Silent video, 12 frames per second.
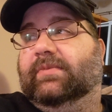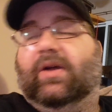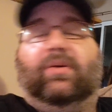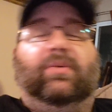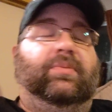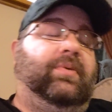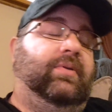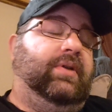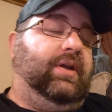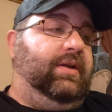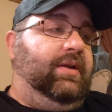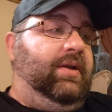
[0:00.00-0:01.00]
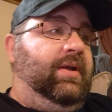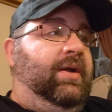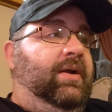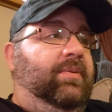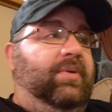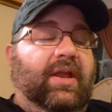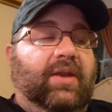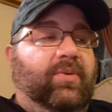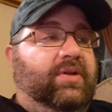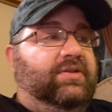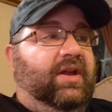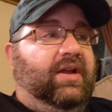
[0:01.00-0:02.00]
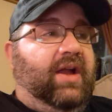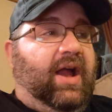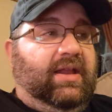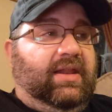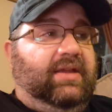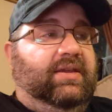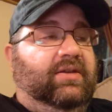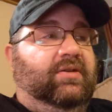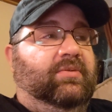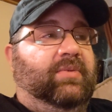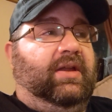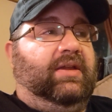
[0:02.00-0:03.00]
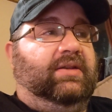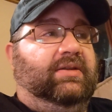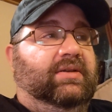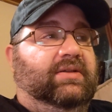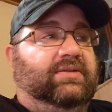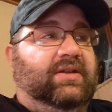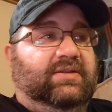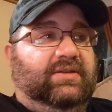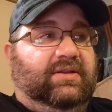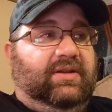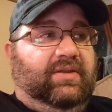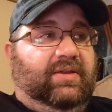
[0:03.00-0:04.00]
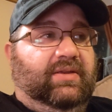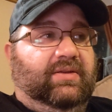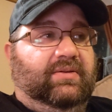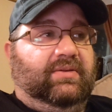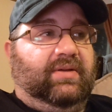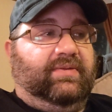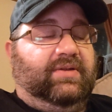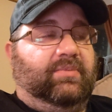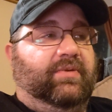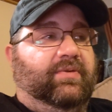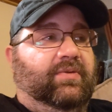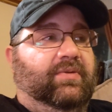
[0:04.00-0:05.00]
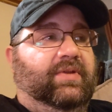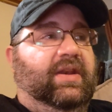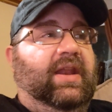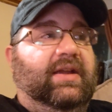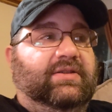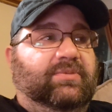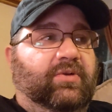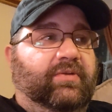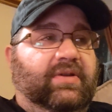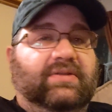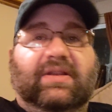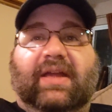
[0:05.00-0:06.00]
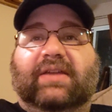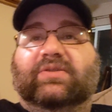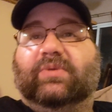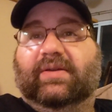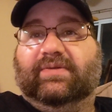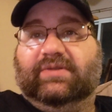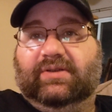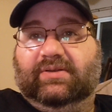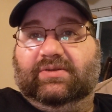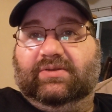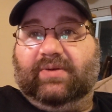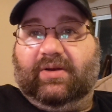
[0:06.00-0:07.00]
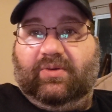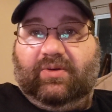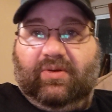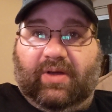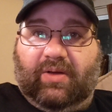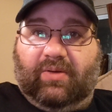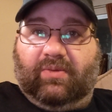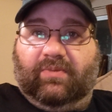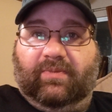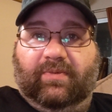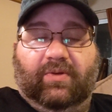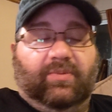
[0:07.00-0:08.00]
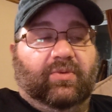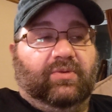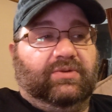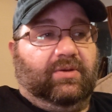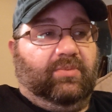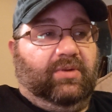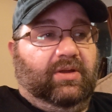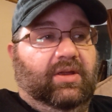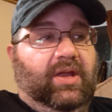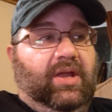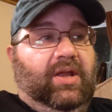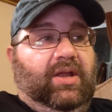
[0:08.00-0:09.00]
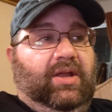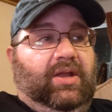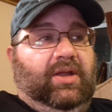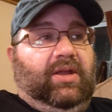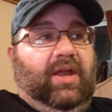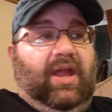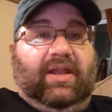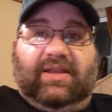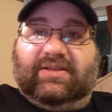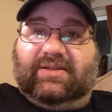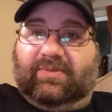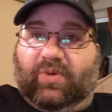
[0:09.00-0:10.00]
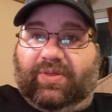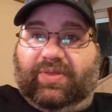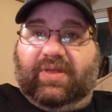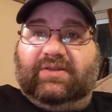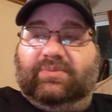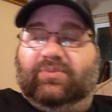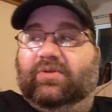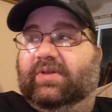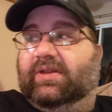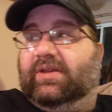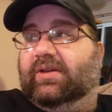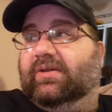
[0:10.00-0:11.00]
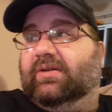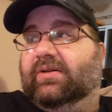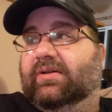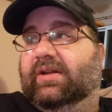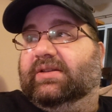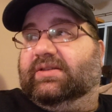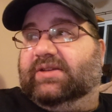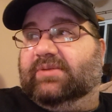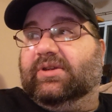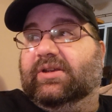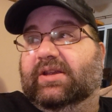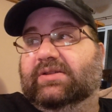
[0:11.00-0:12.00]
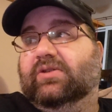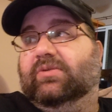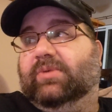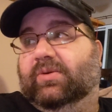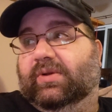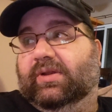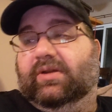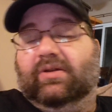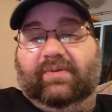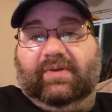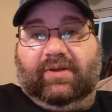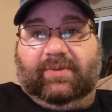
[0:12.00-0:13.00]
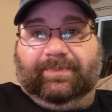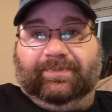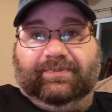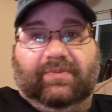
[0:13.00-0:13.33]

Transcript: Oh, okay. But anyways, I like him. I can, because like I said, I think I've said before, the next movie is the last one I've seen, so I don't know how Voldemort's going to be. At least with this movie here, it seems like he's going to be a really good villain.